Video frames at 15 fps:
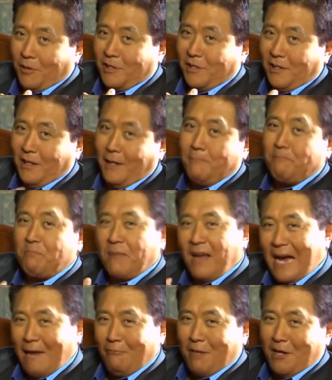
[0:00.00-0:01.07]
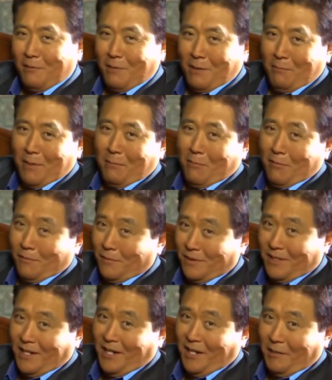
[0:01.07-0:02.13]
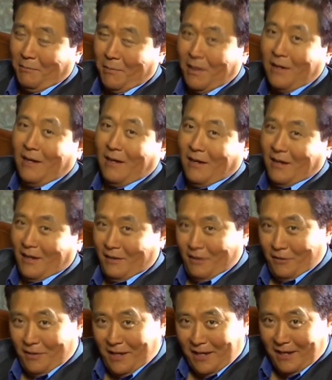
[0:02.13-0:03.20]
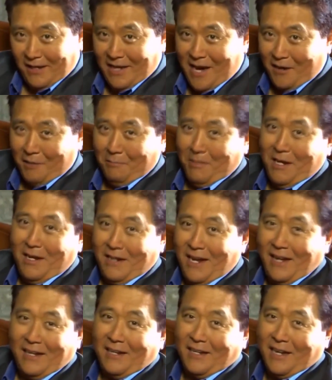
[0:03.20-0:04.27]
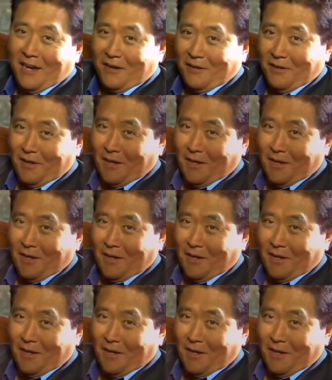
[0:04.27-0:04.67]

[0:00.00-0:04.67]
Personally, I'd rather be a member of a team. They can count on me and I can count